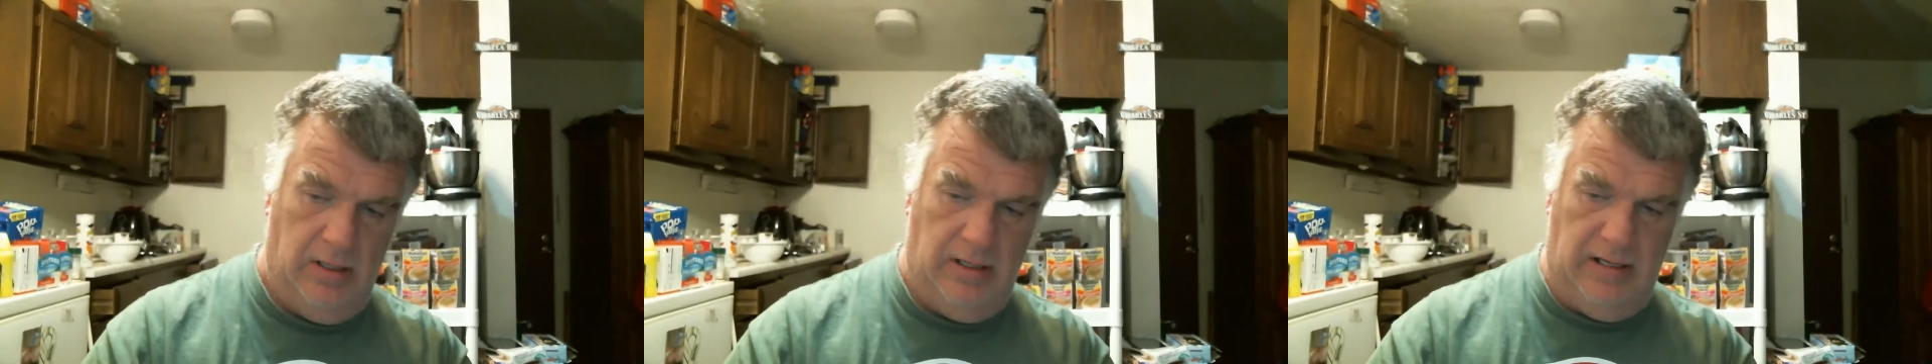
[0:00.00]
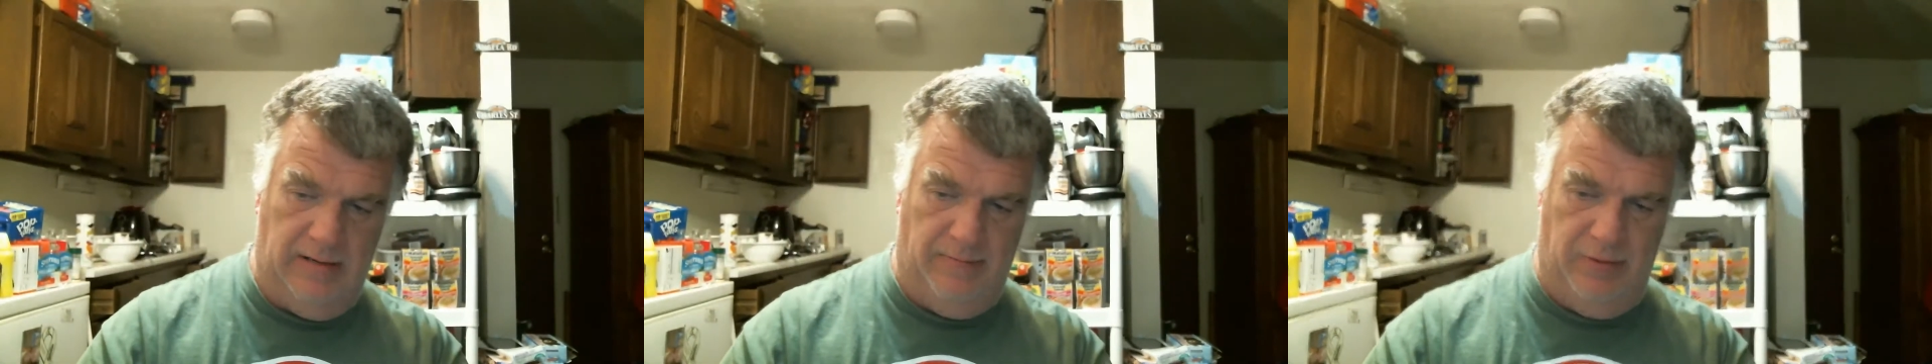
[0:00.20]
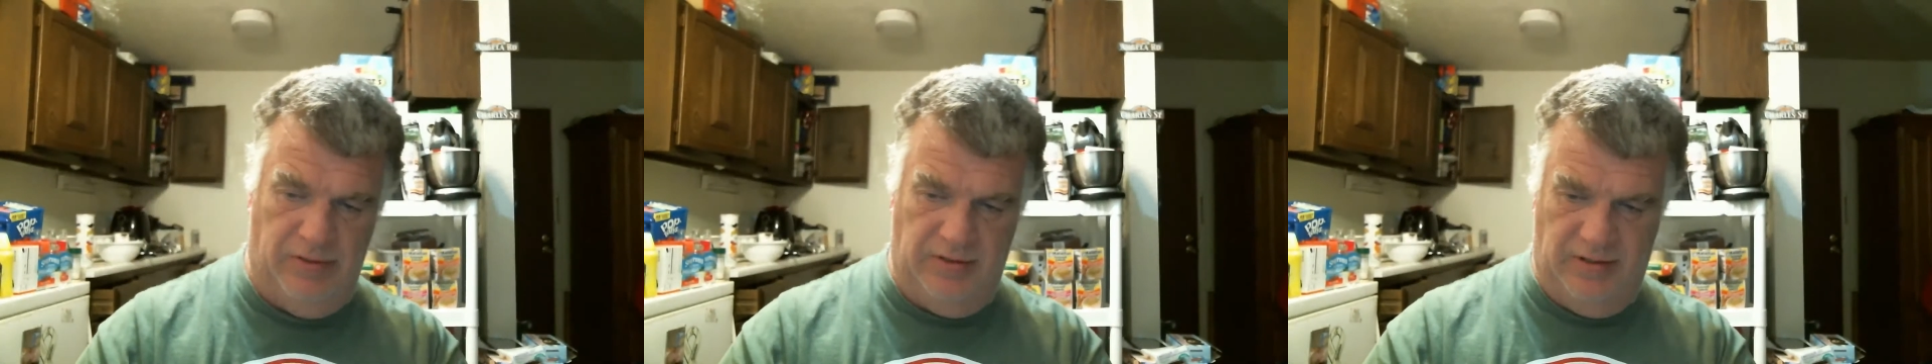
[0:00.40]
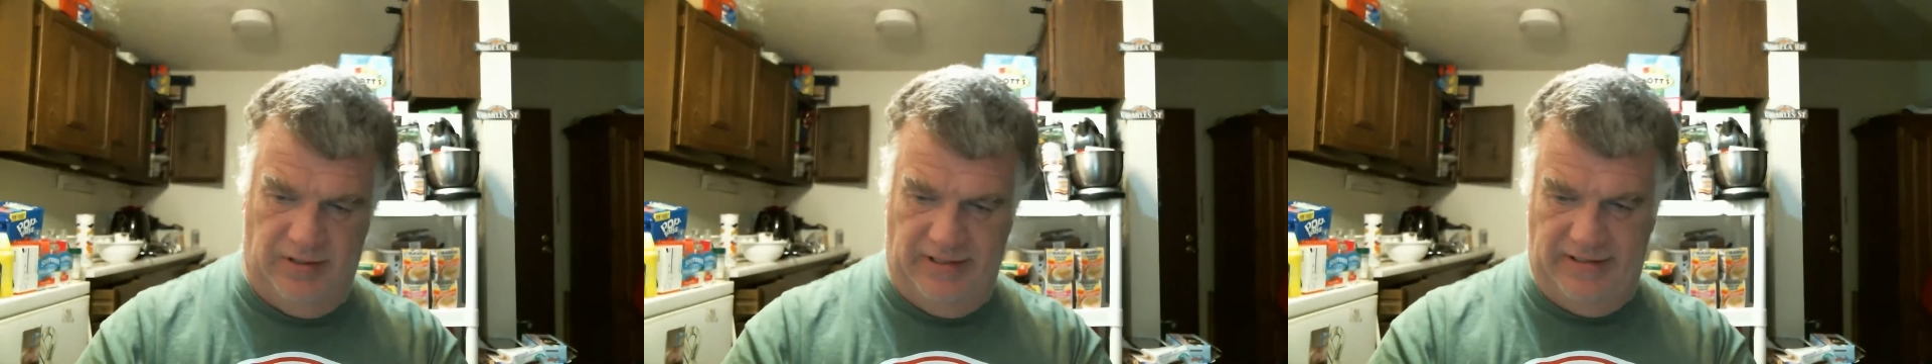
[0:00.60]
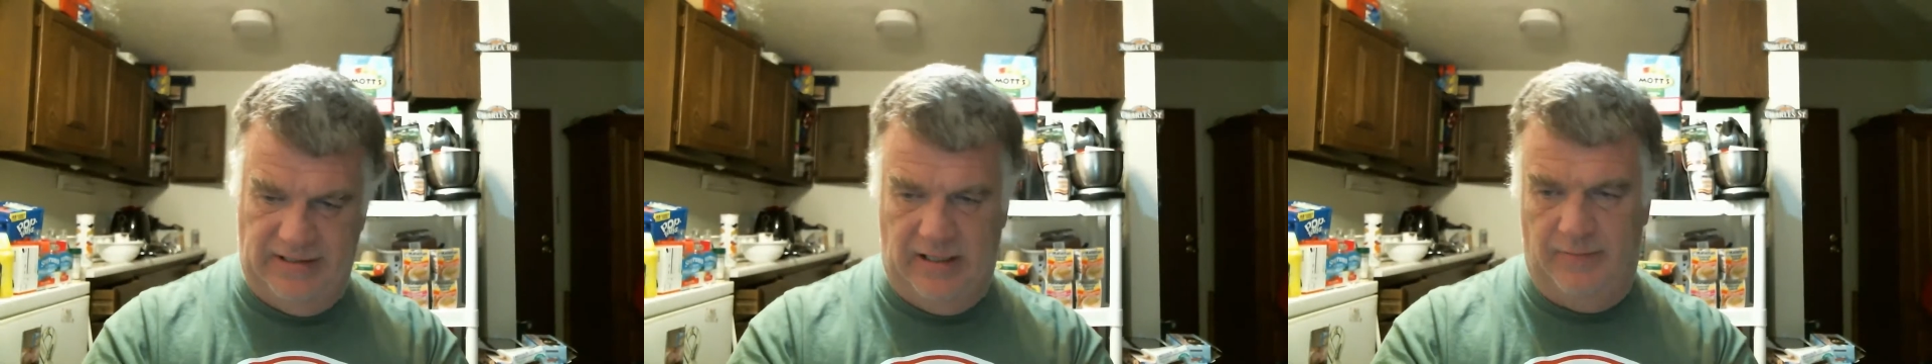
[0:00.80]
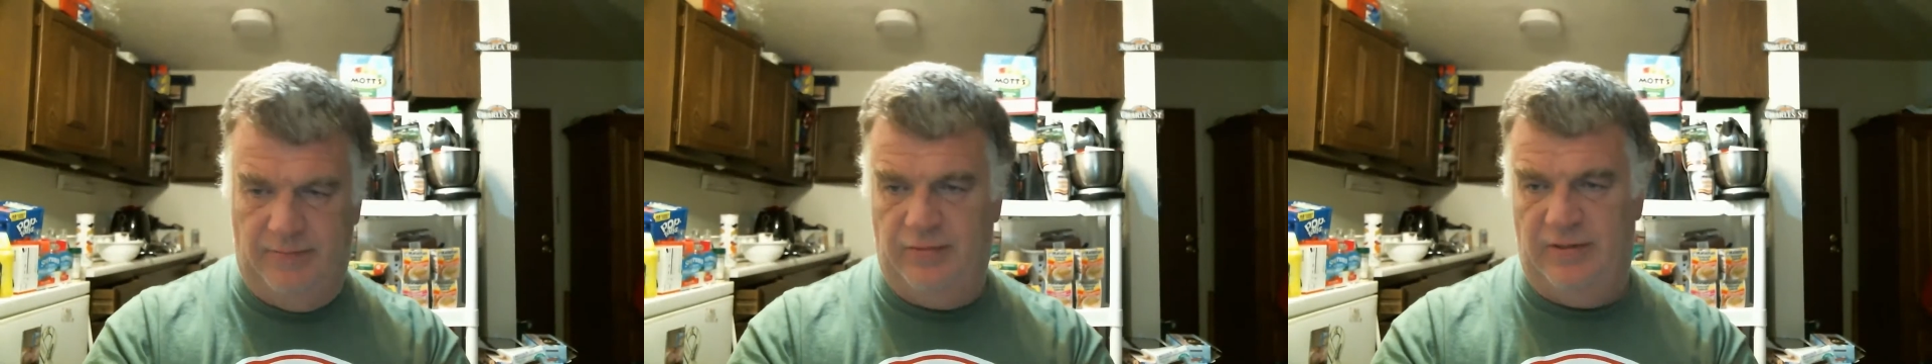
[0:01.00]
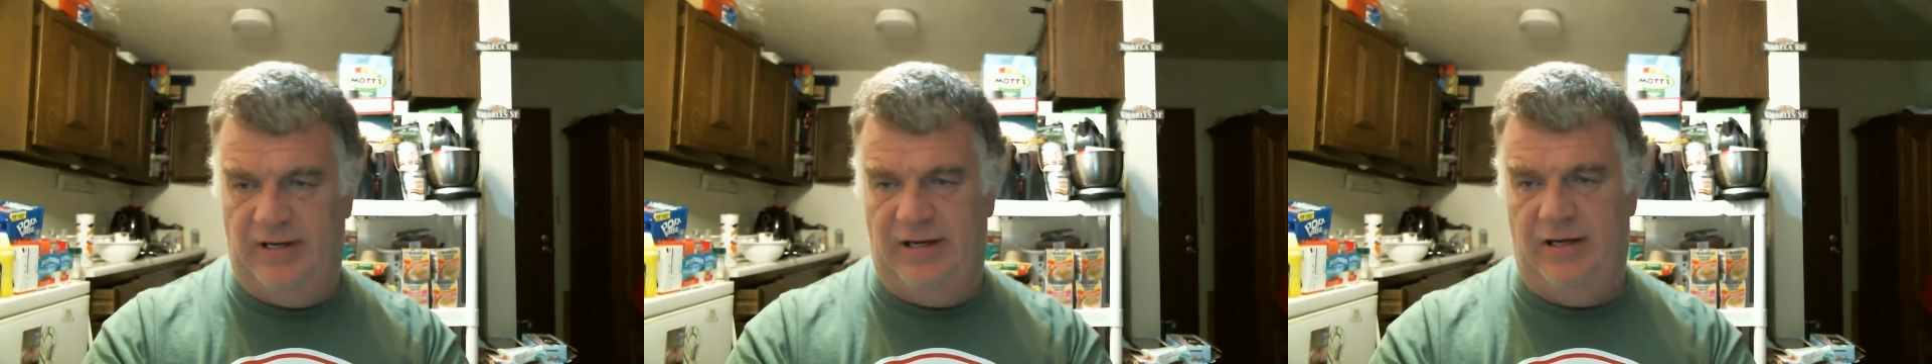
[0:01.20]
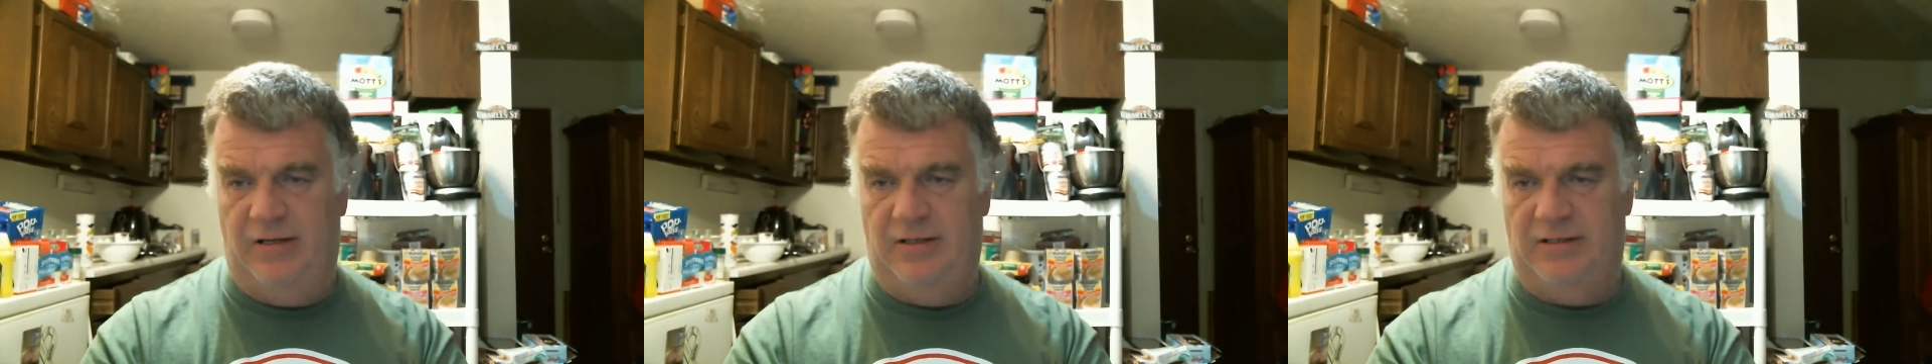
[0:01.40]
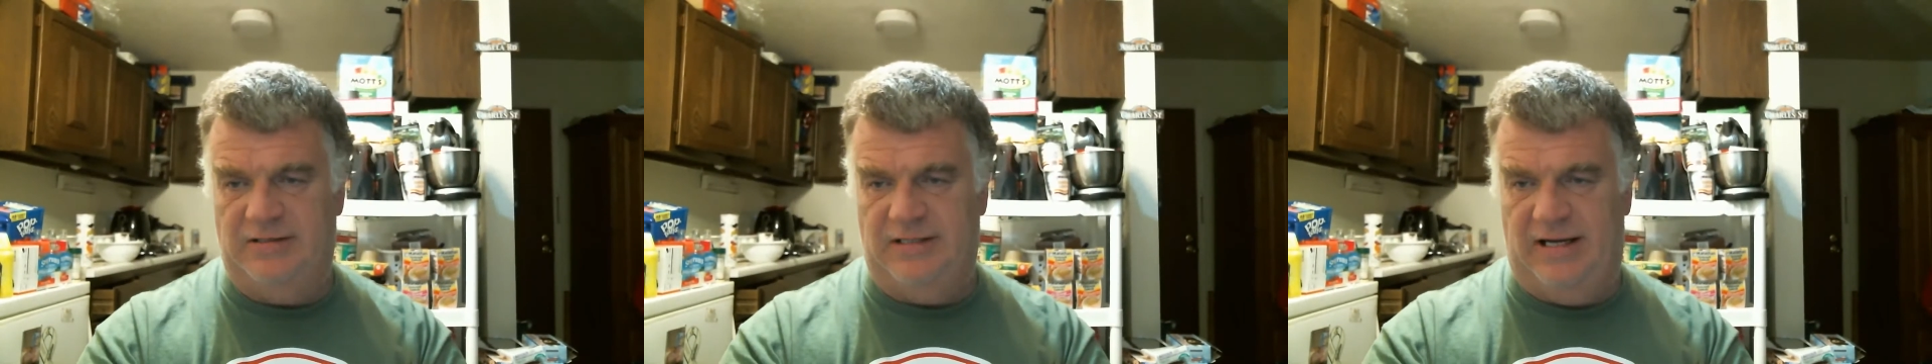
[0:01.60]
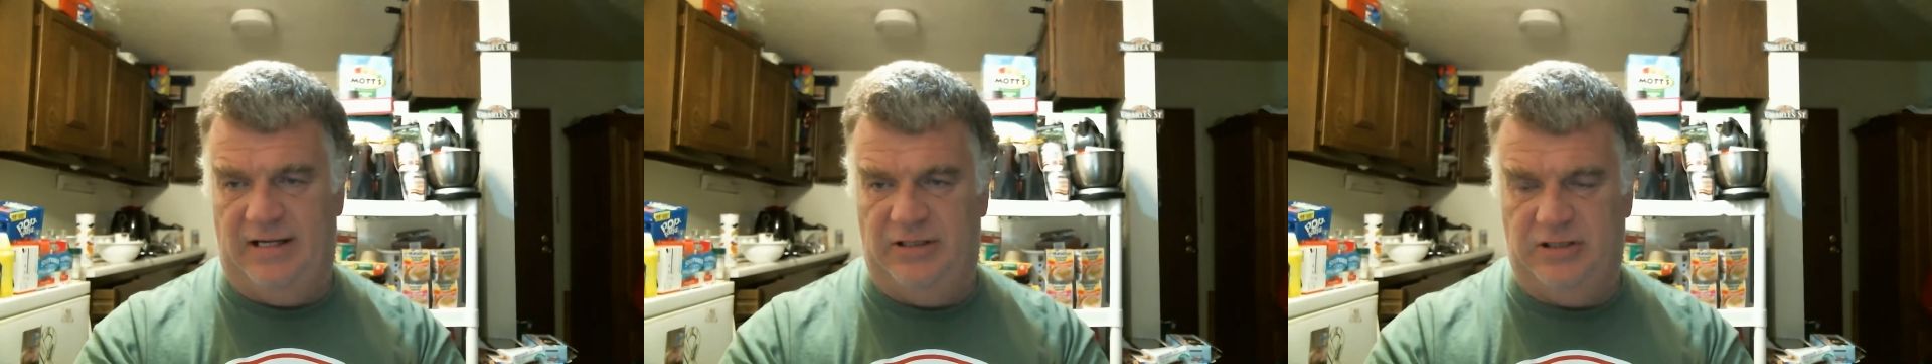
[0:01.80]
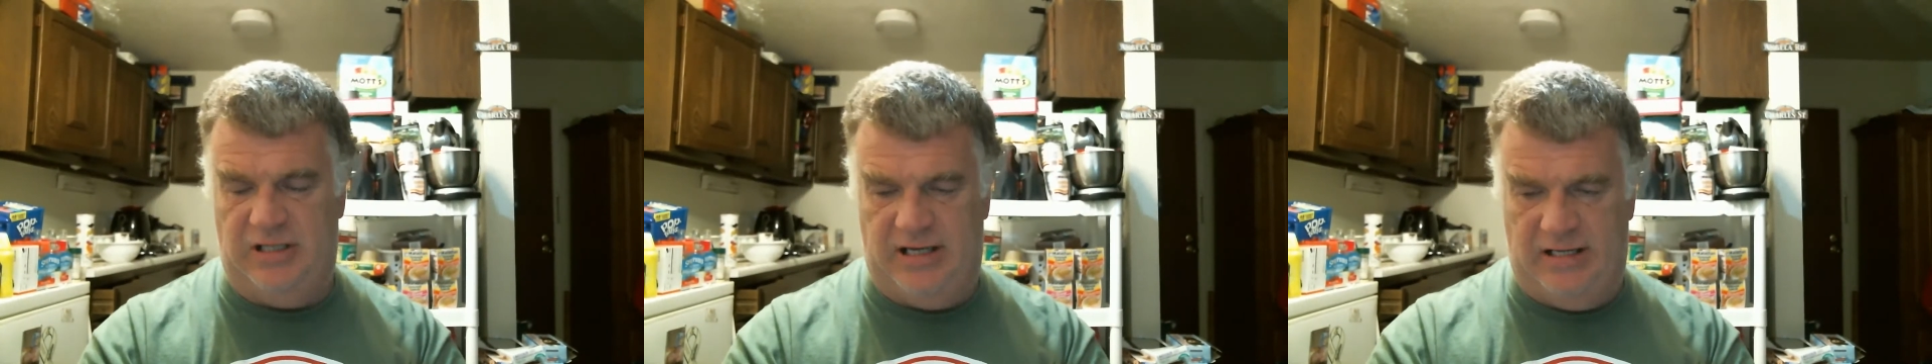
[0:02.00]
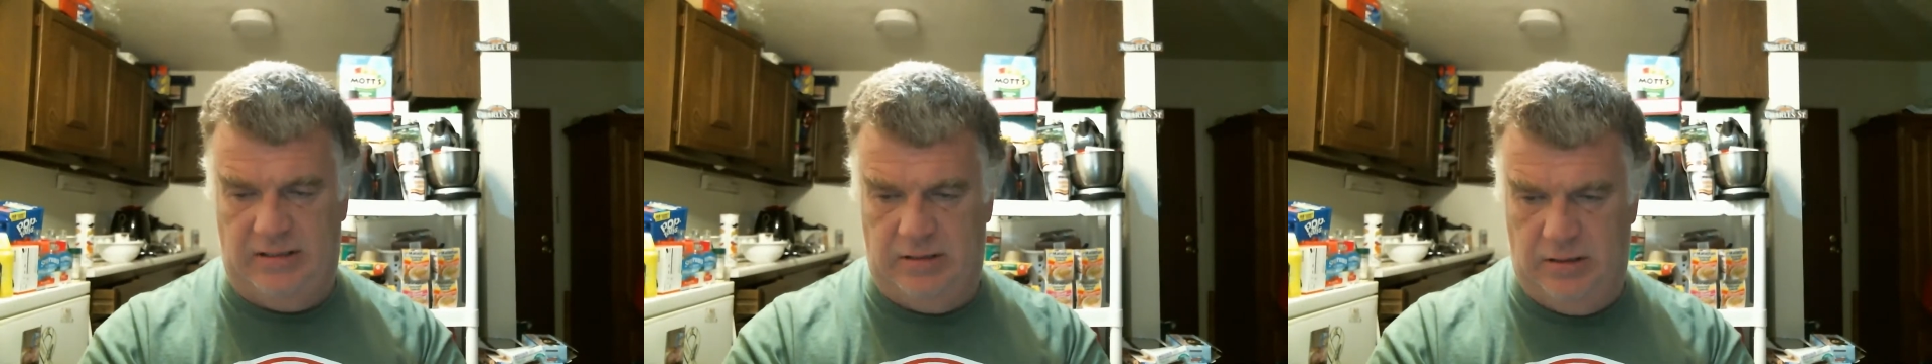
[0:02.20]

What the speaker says: I'm putting the link up right here in the side chat.